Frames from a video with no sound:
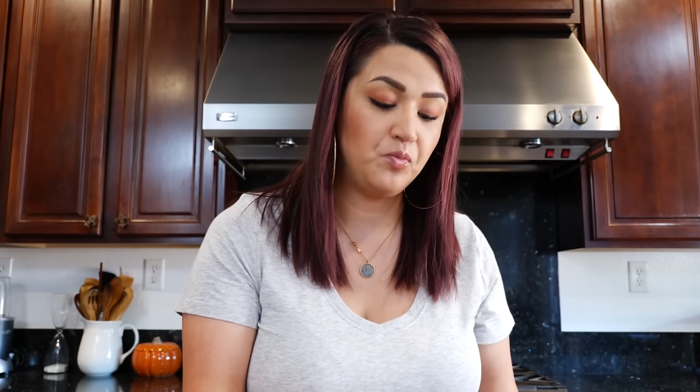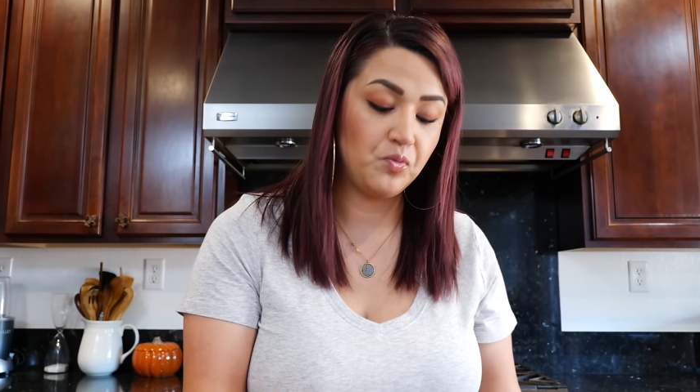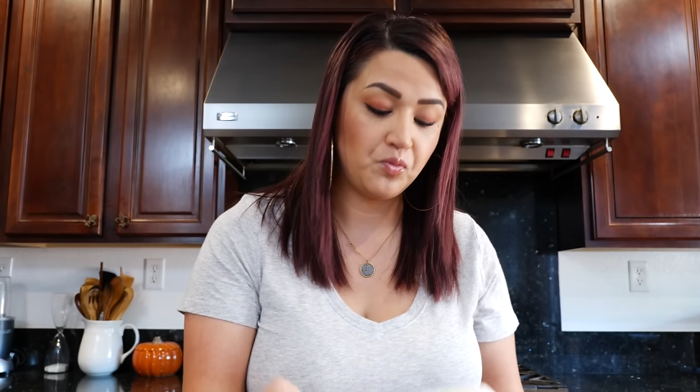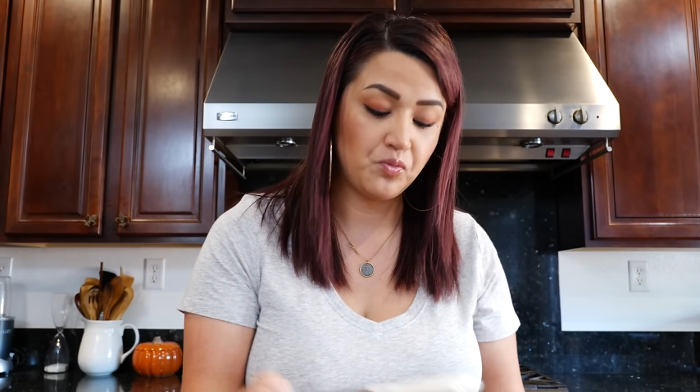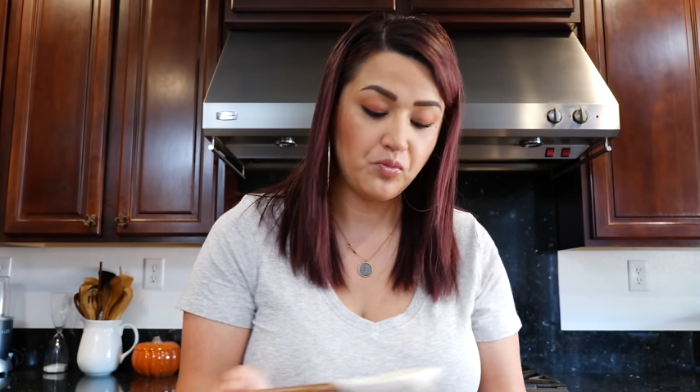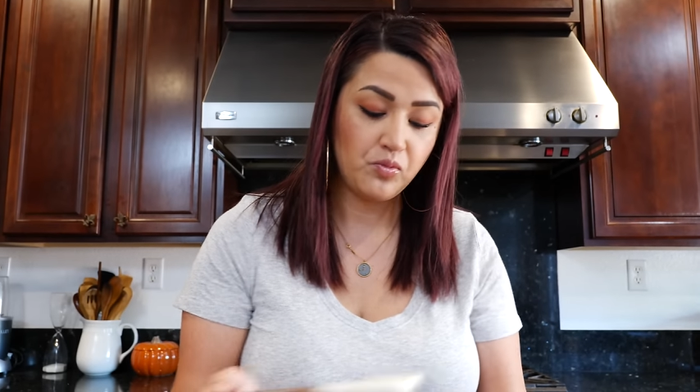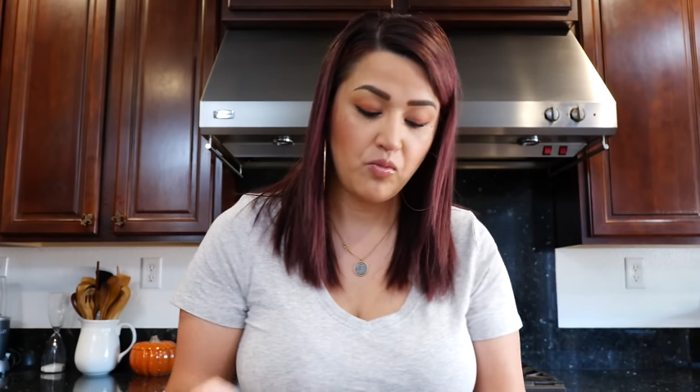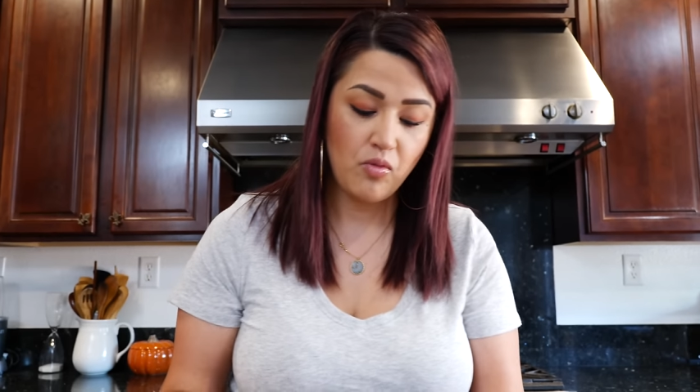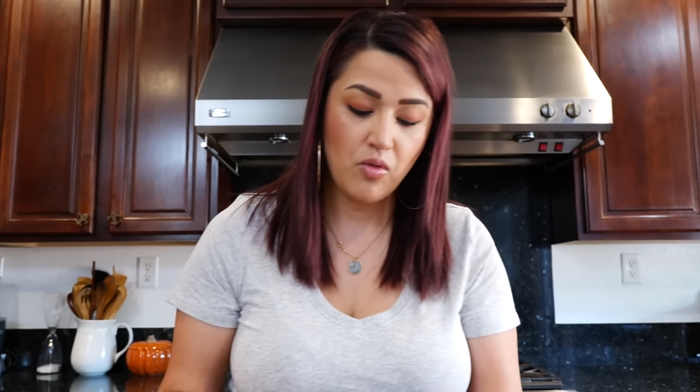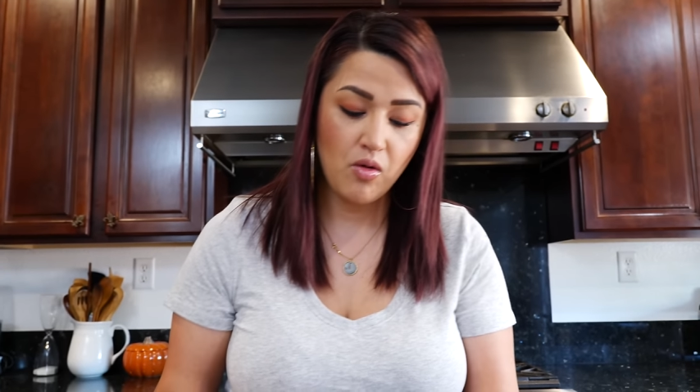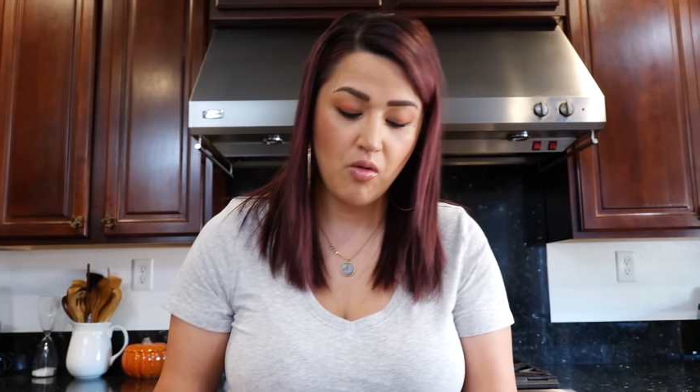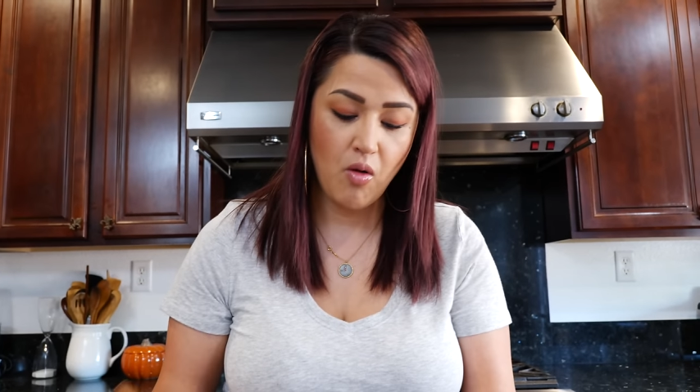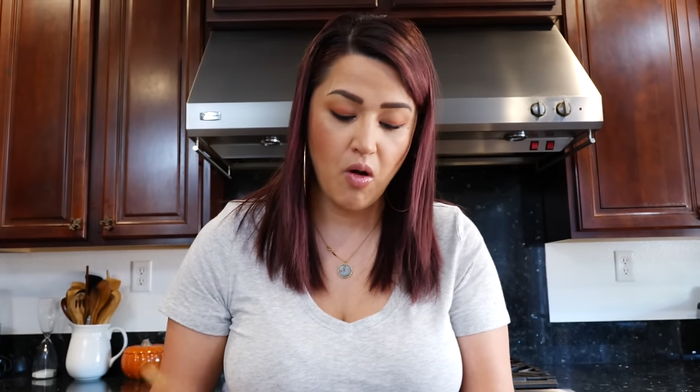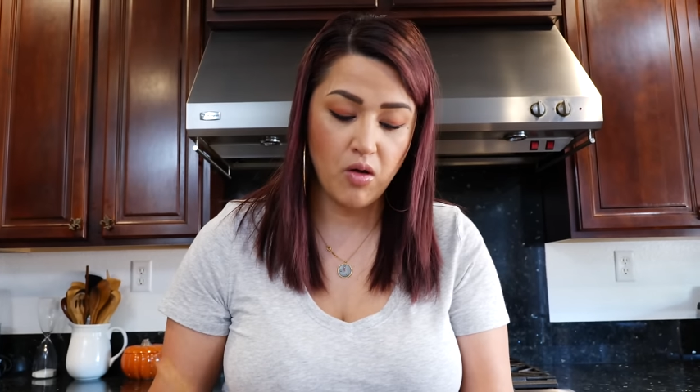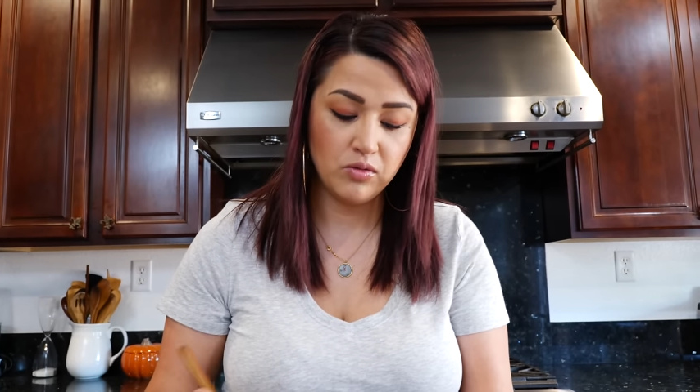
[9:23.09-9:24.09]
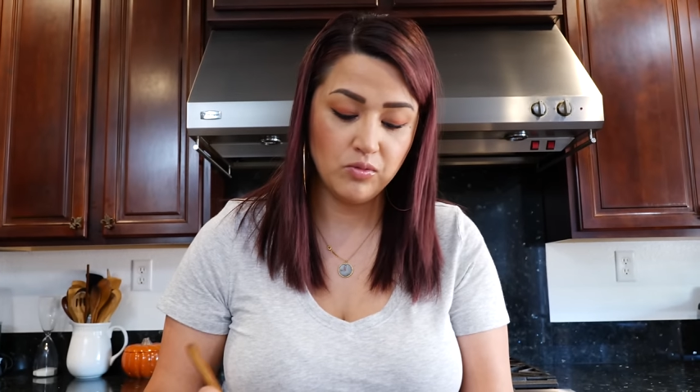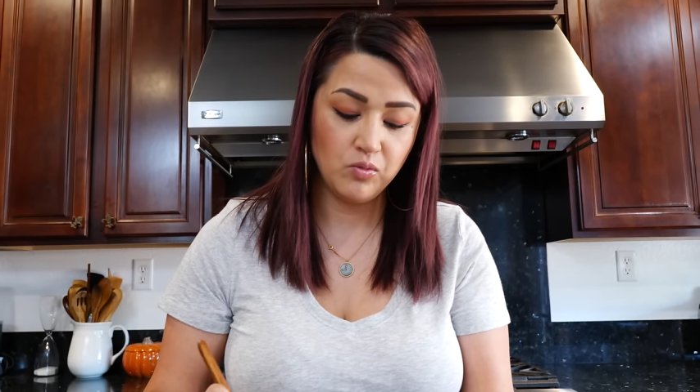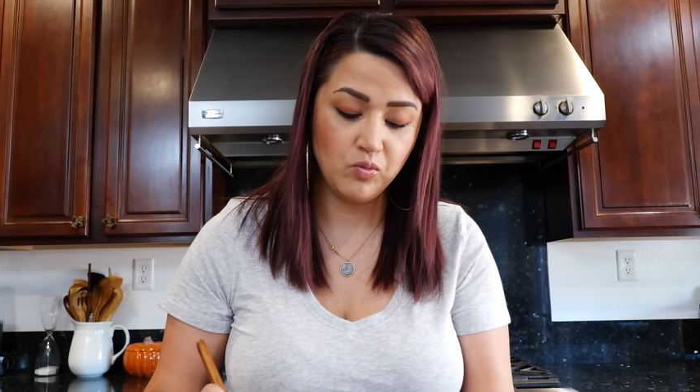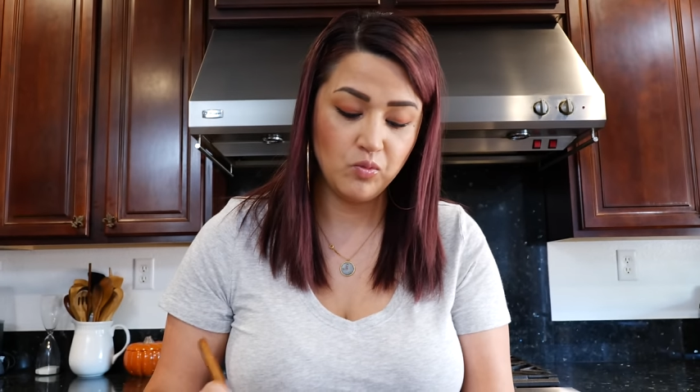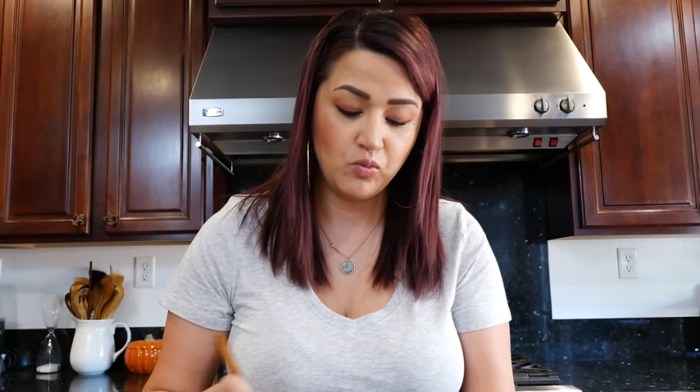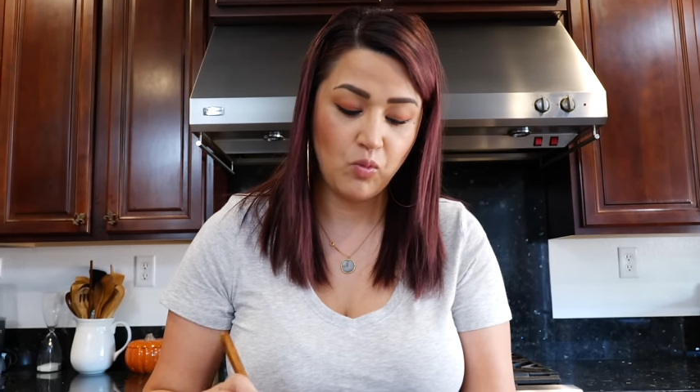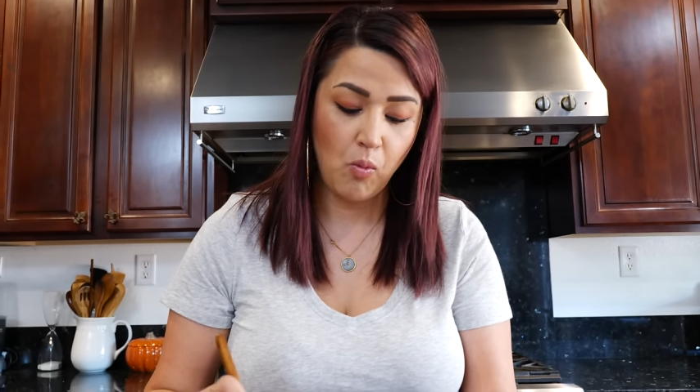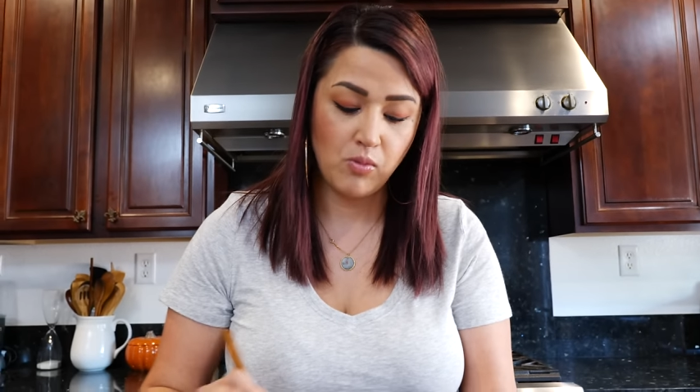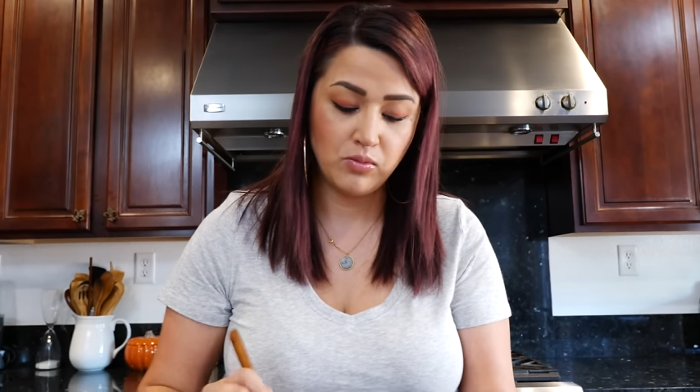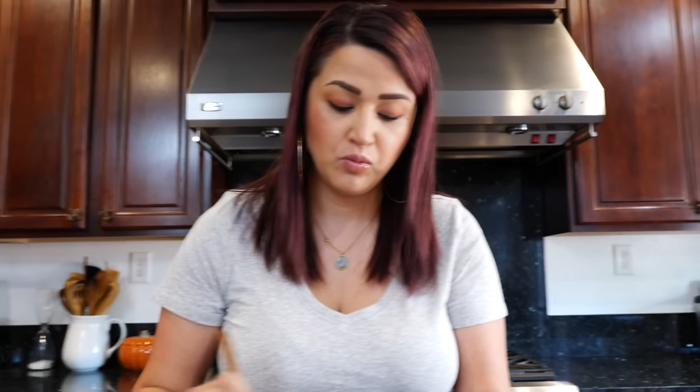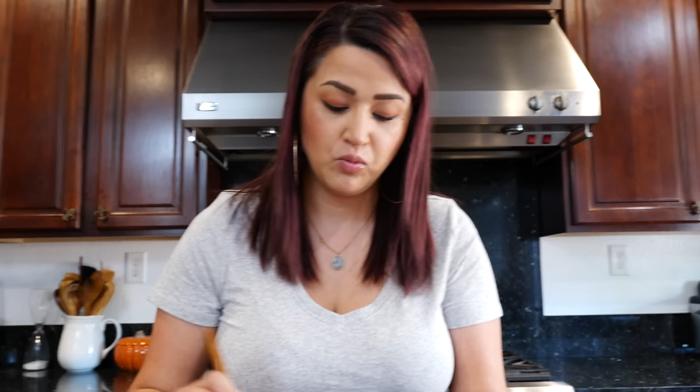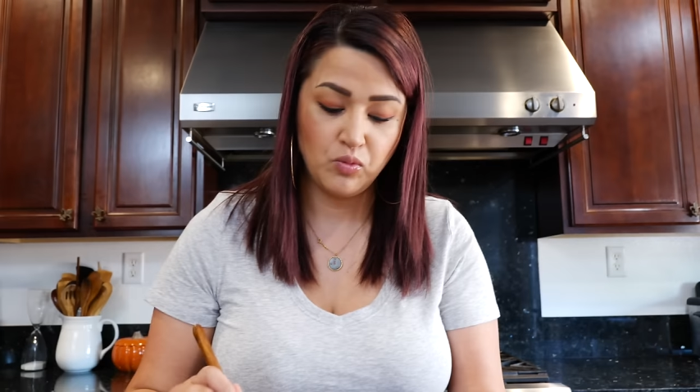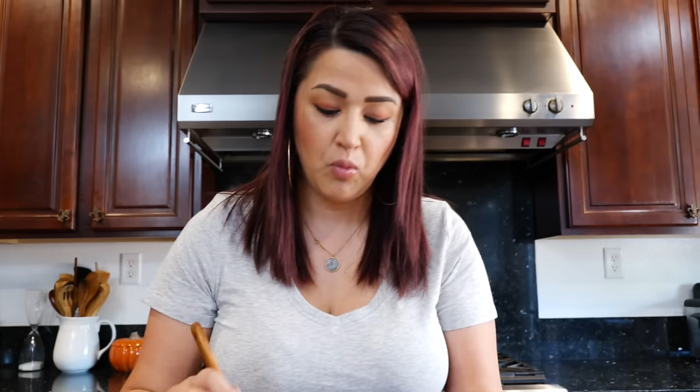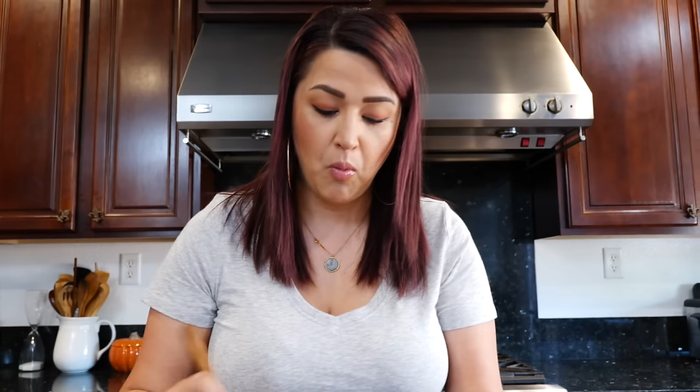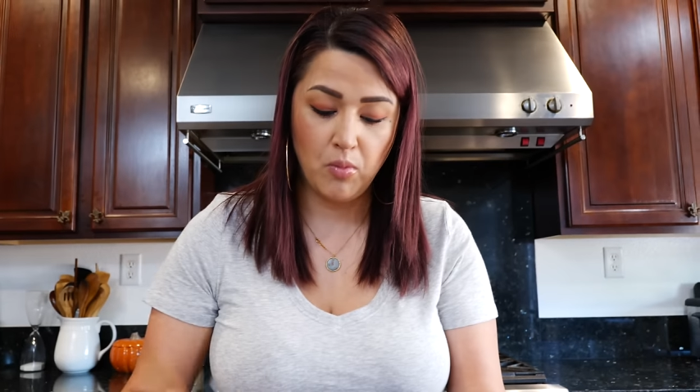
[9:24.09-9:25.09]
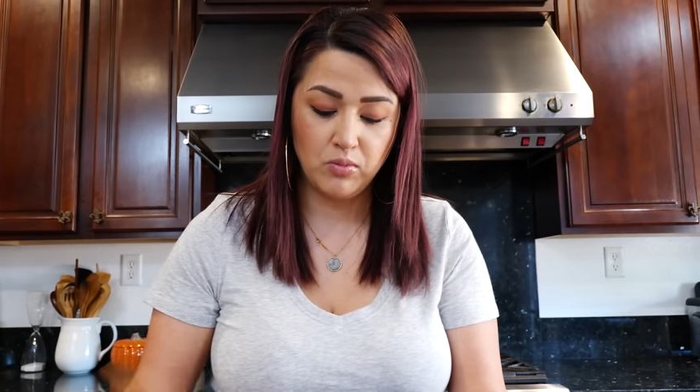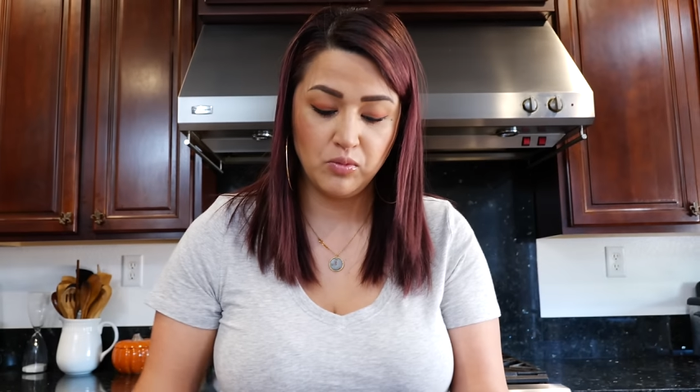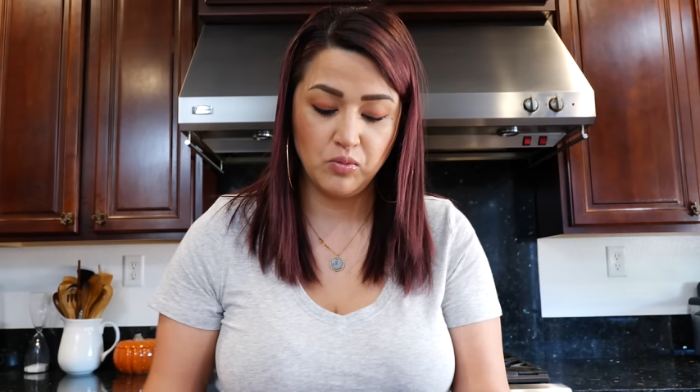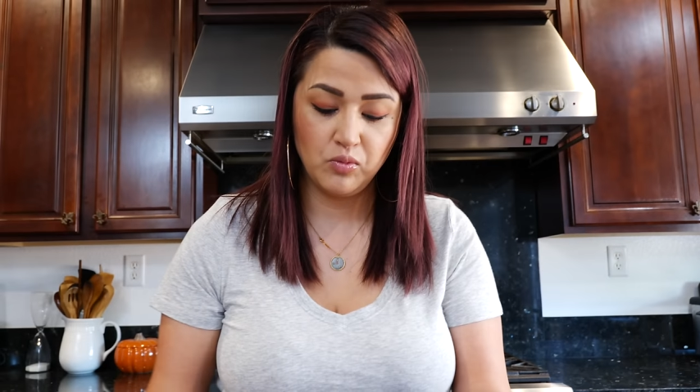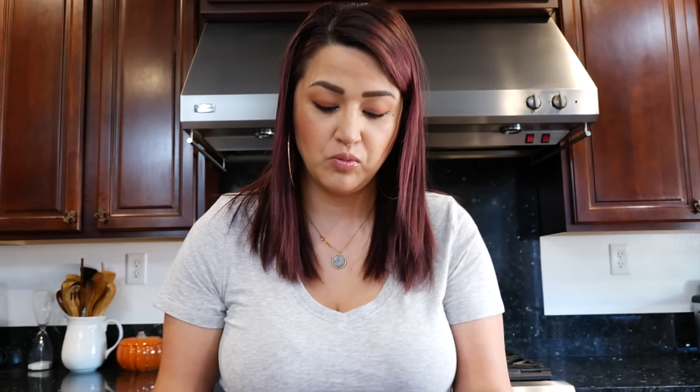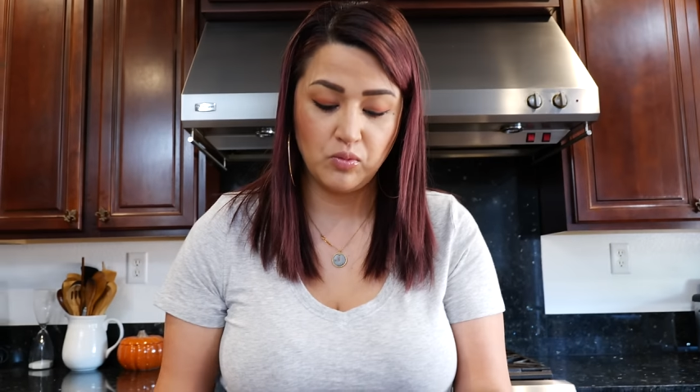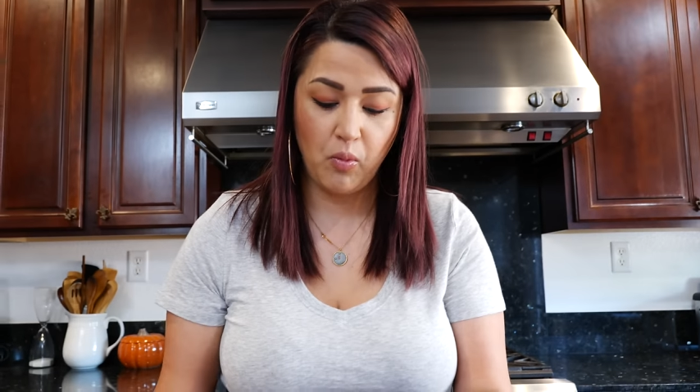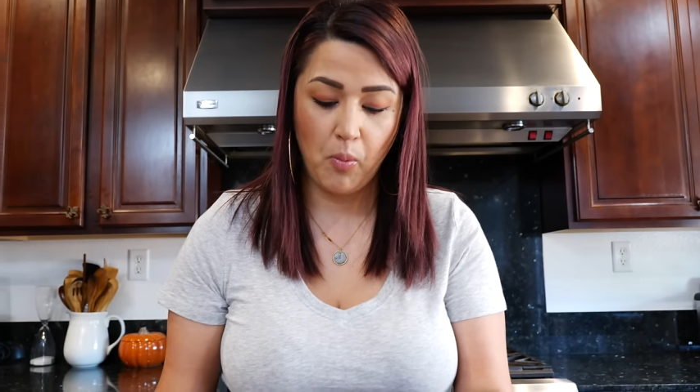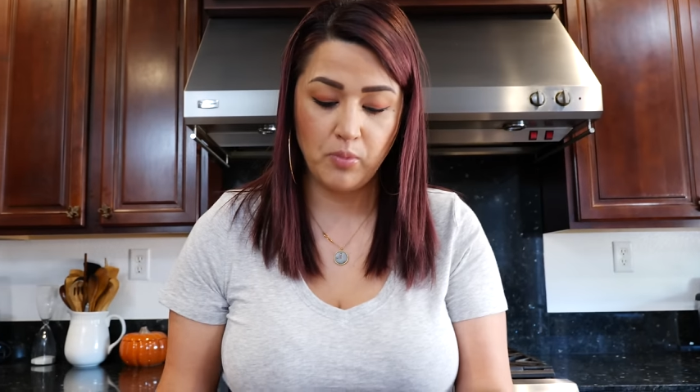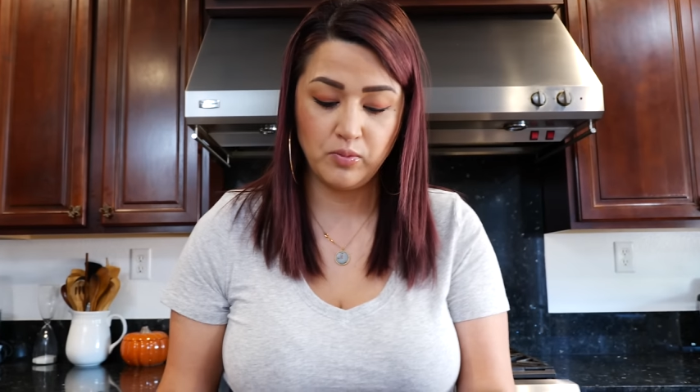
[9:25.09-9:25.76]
angle. Pulls for us.